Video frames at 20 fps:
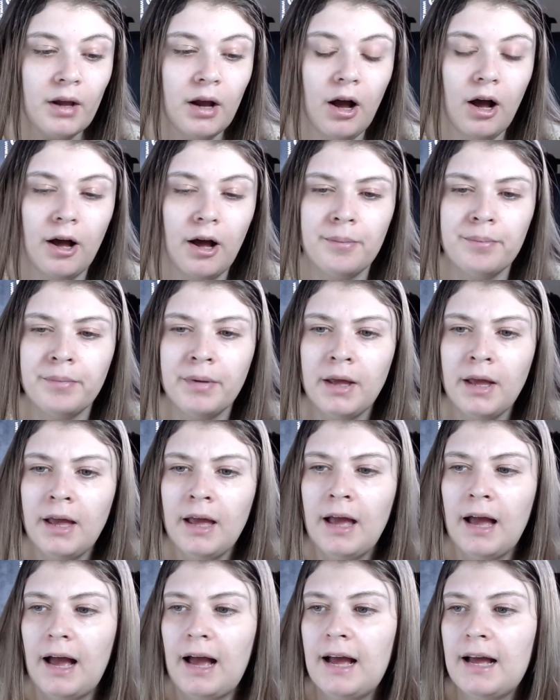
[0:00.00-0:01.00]
Um,
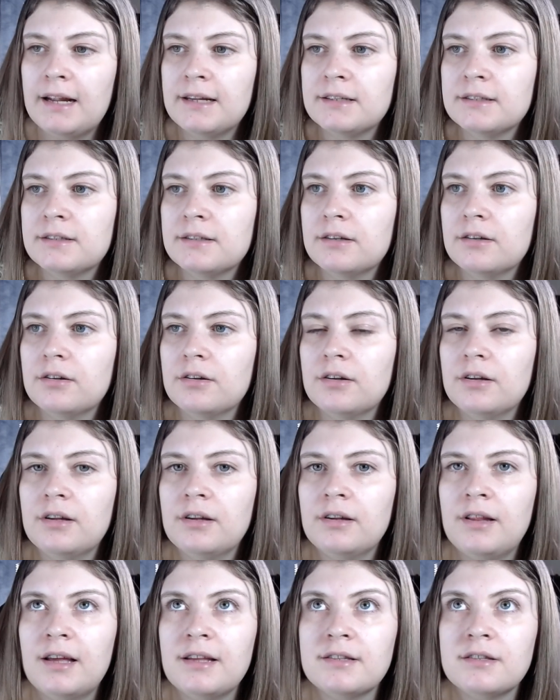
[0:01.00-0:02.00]
and
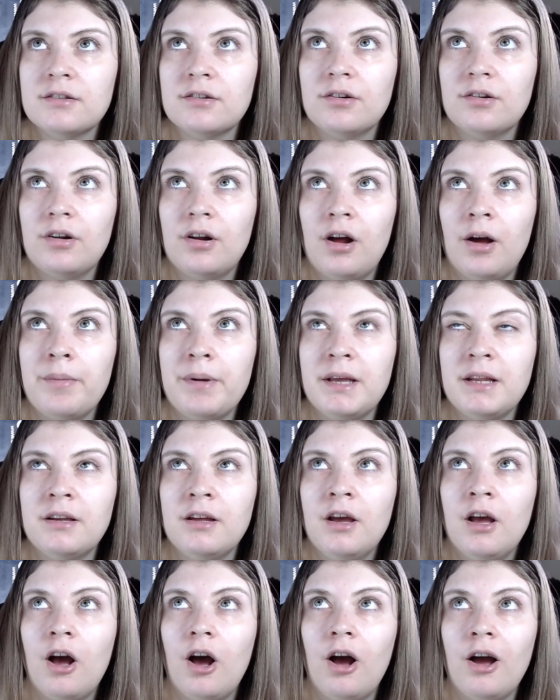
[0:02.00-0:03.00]
there's I
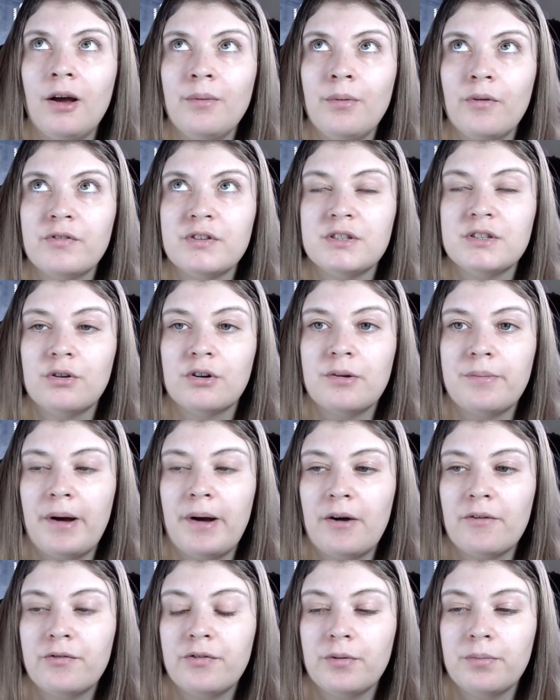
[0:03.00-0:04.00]
mean, I'm obviously talking
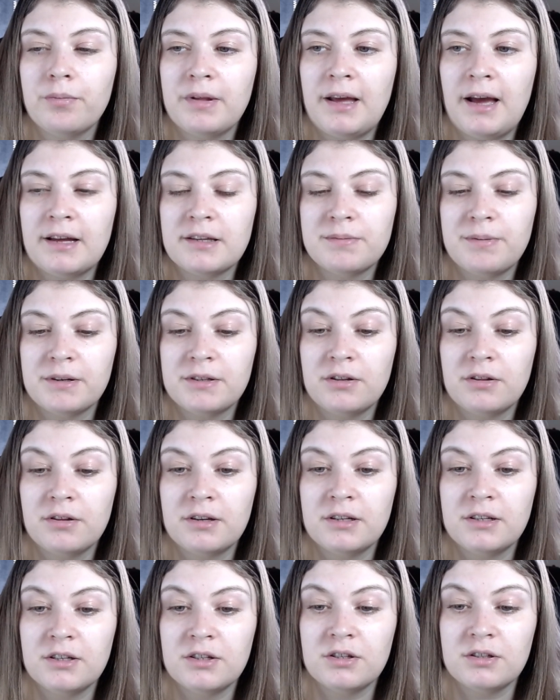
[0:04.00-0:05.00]
about from the aspect of the
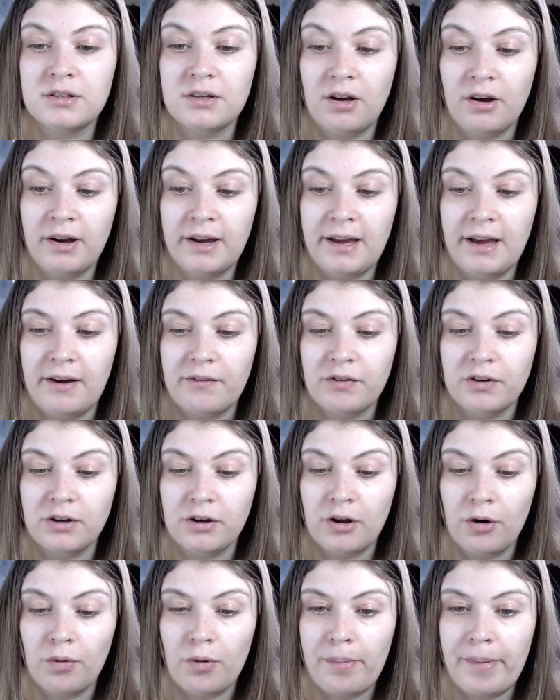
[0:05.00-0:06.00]
conditions I have and
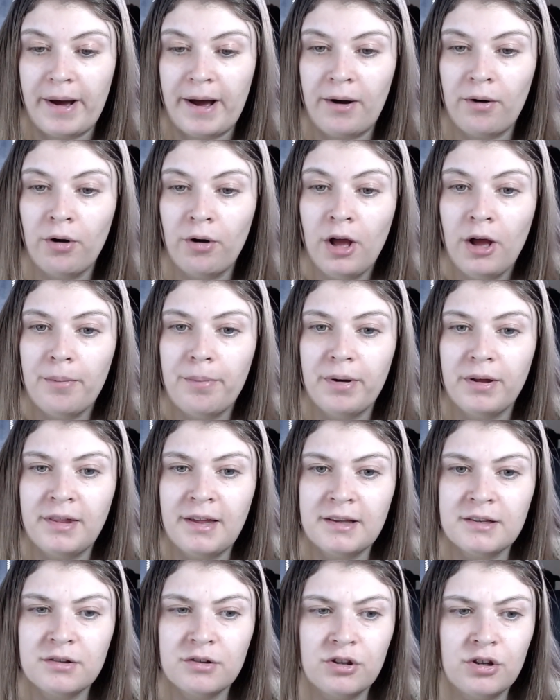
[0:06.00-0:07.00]
know about, but
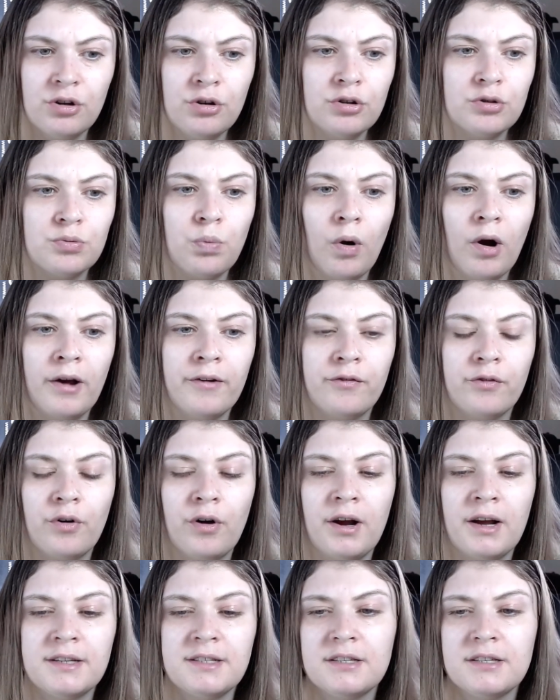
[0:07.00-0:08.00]
there's a huge wide
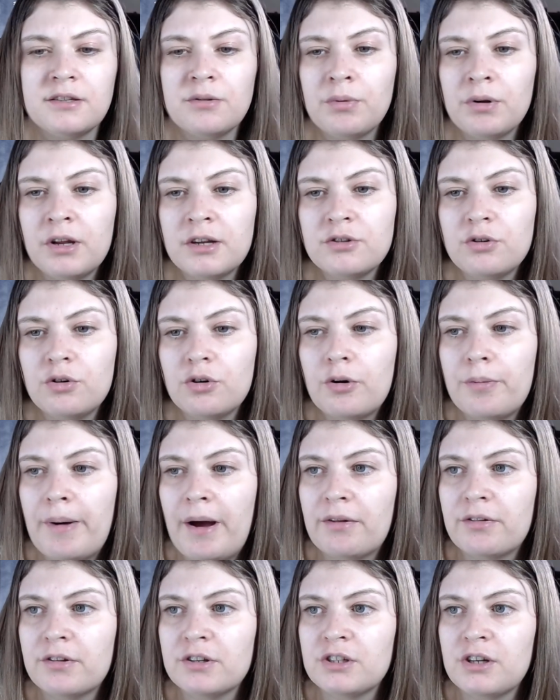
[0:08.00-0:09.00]
variety. So when I talk
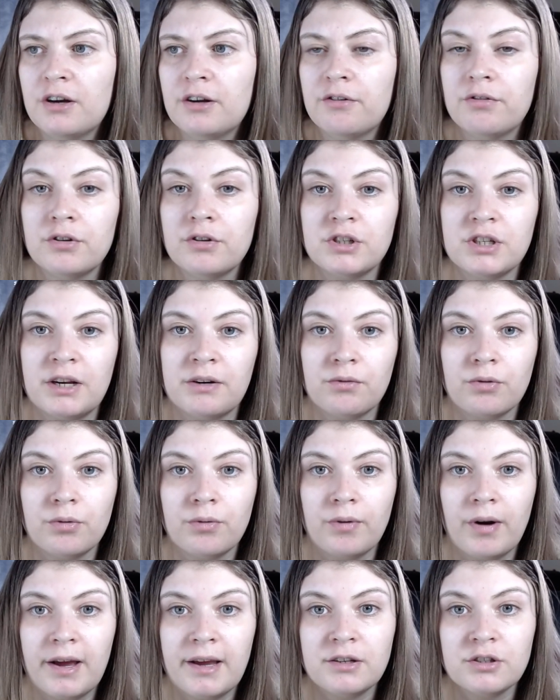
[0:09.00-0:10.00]
about the kind of the general
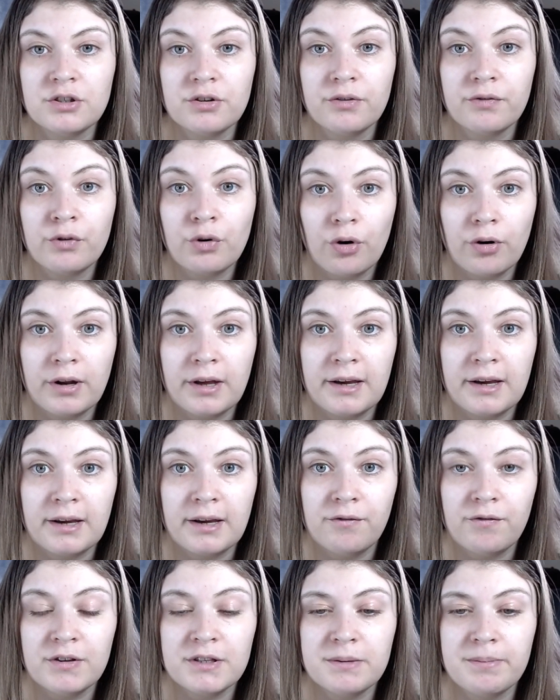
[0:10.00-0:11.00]
range of chronic and
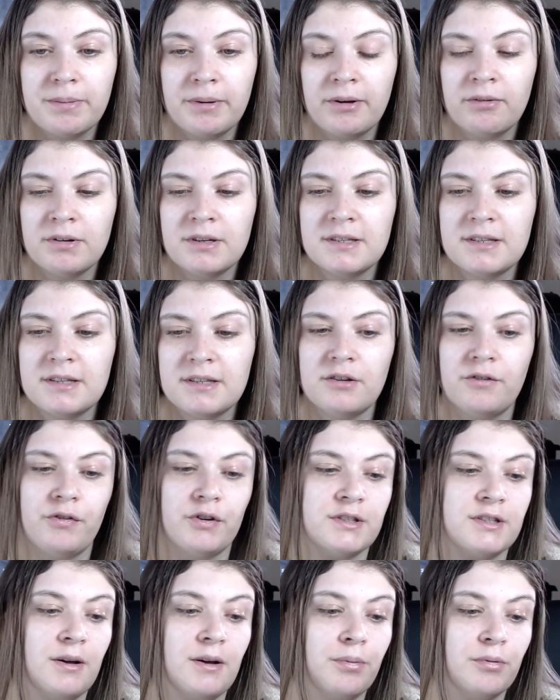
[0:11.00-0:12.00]
invisible illnesses, so for
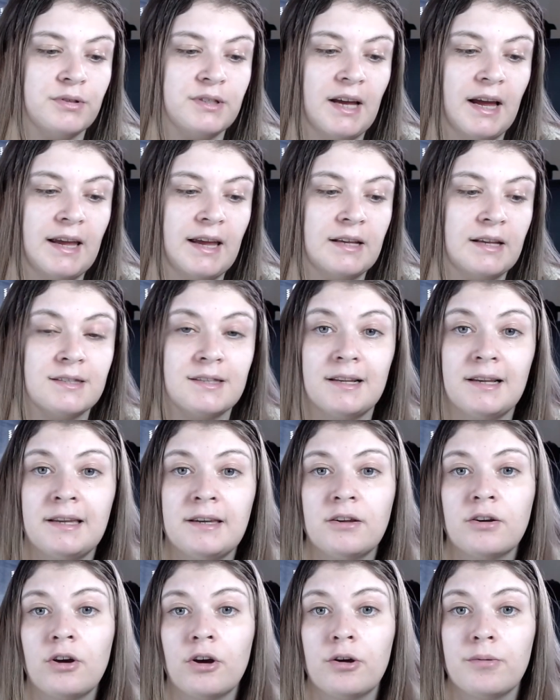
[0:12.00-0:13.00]
example, take
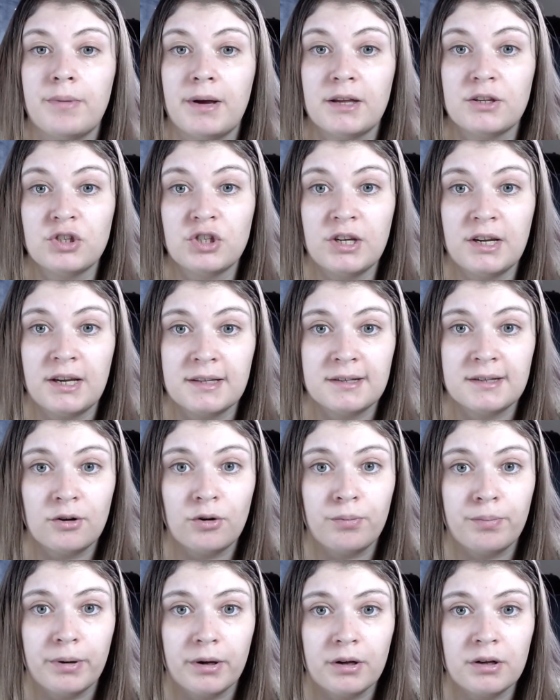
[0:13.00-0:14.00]
Selena Gomez, she has
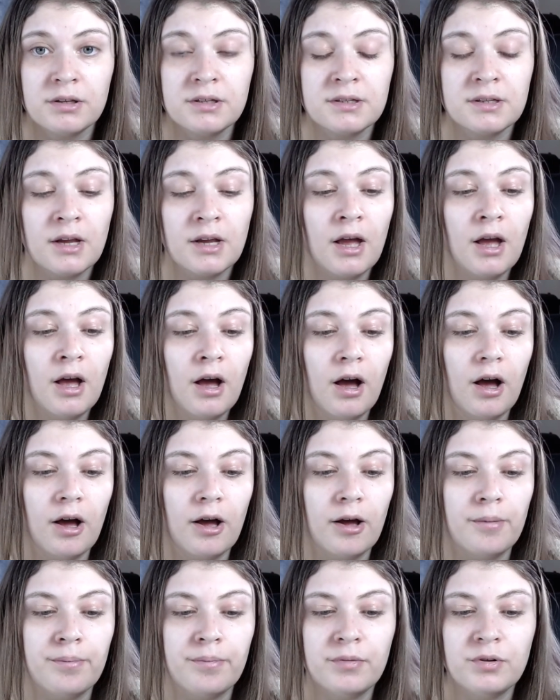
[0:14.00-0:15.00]
lupus.
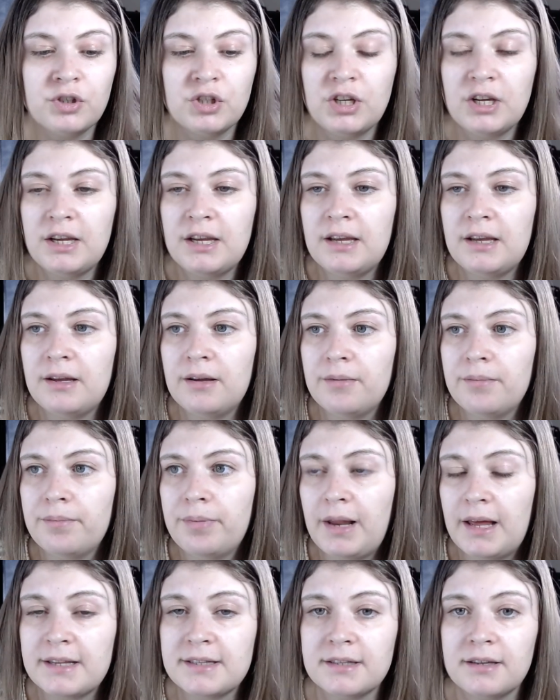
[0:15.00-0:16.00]
Um, she,
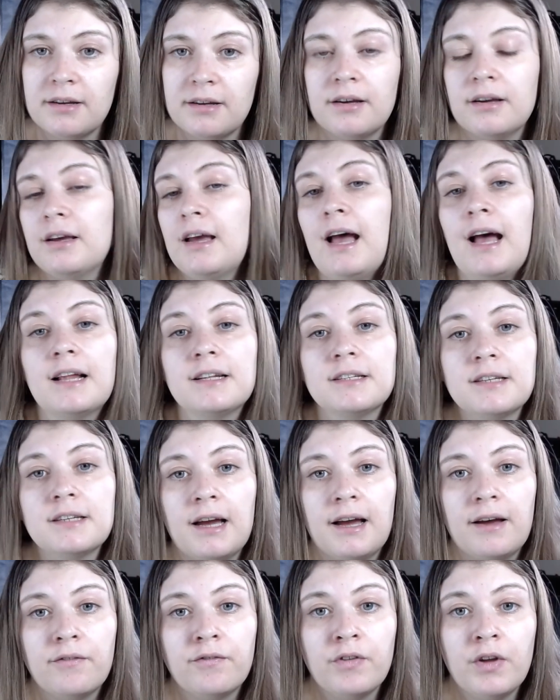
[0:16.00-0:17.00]
bless her, had to
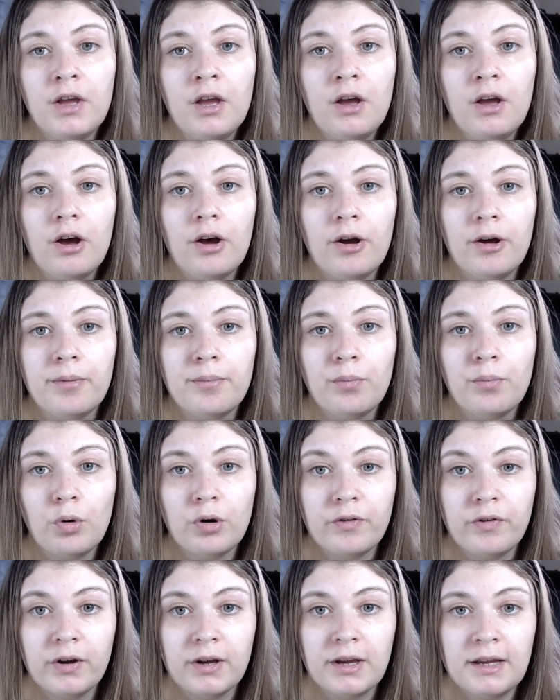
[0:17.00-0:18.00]
have um, one
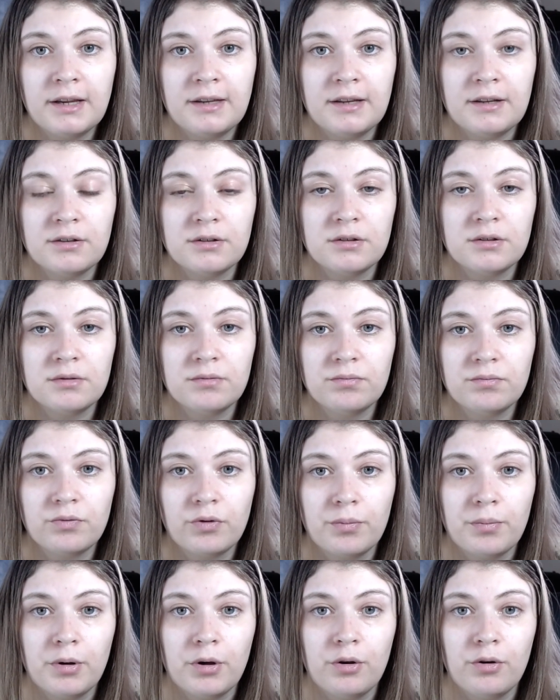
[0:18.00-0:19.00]
of her kidneys
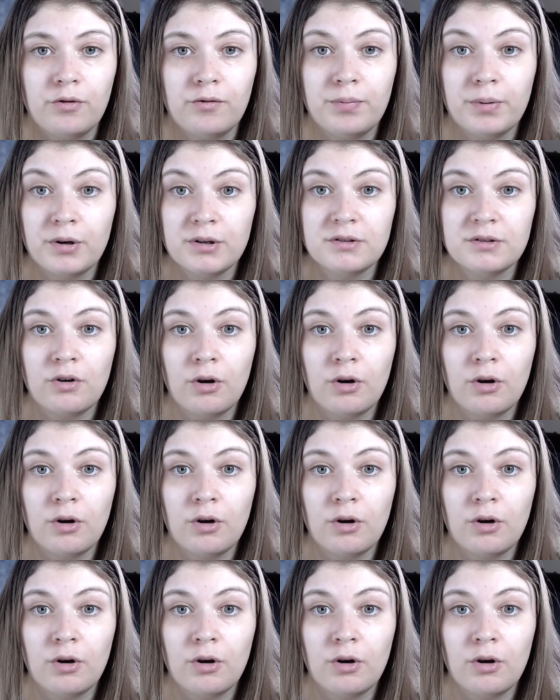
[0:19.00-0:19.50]
removed because of